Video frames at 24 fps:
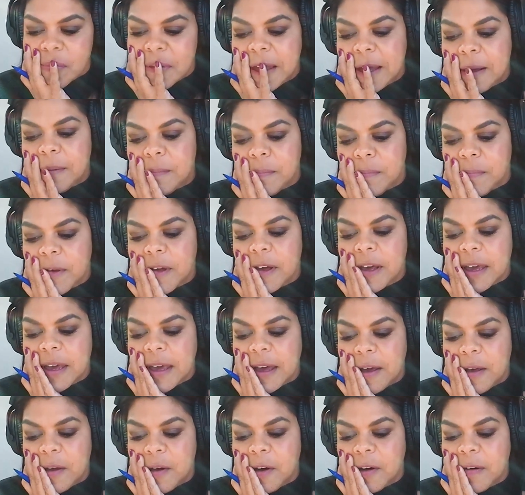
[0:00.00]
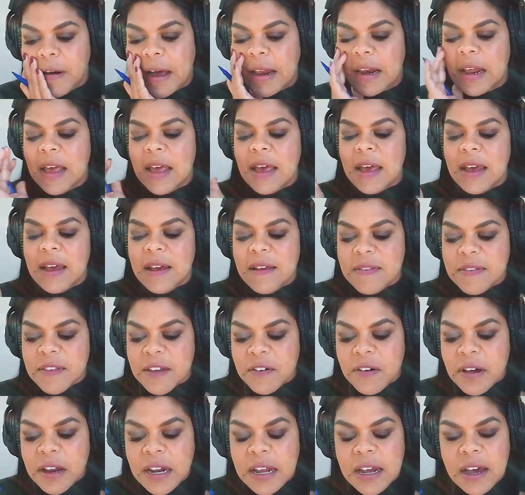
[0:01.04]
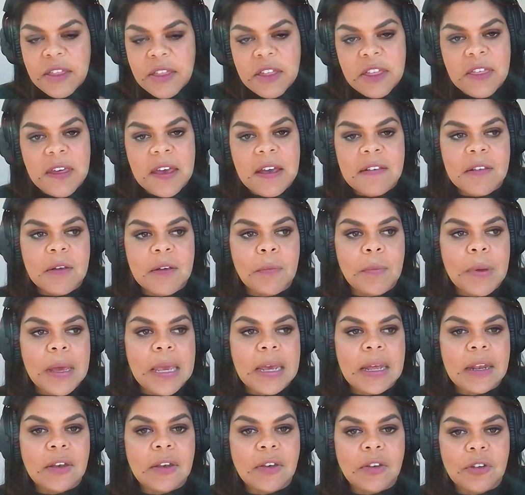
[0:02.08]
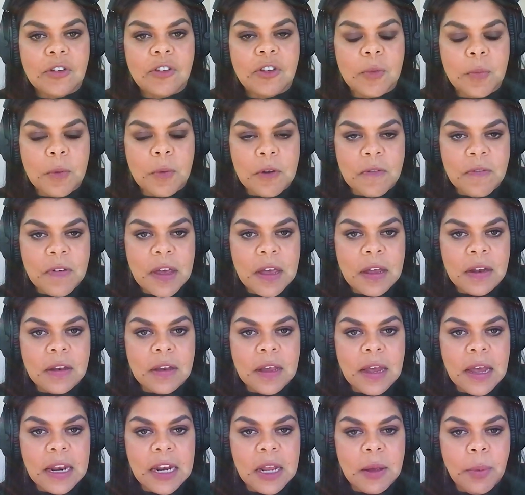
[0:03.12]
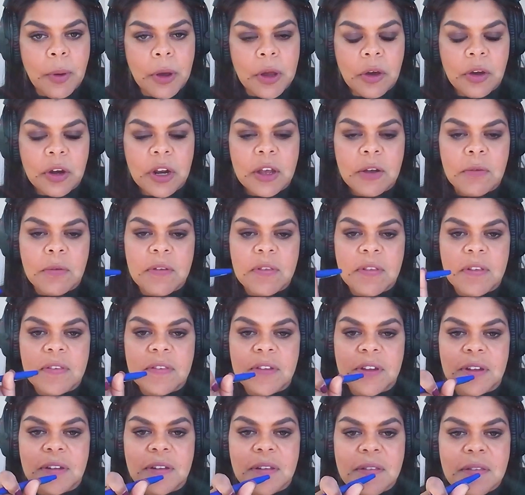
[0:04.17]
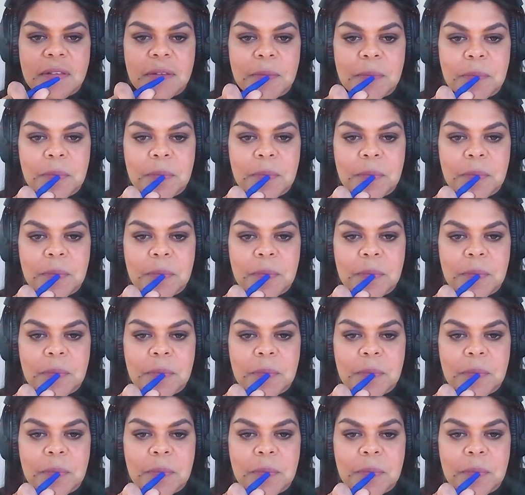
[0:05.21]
Yeah. Okay. All right. Is there any other things that we can do to prevent antibiotic resistance?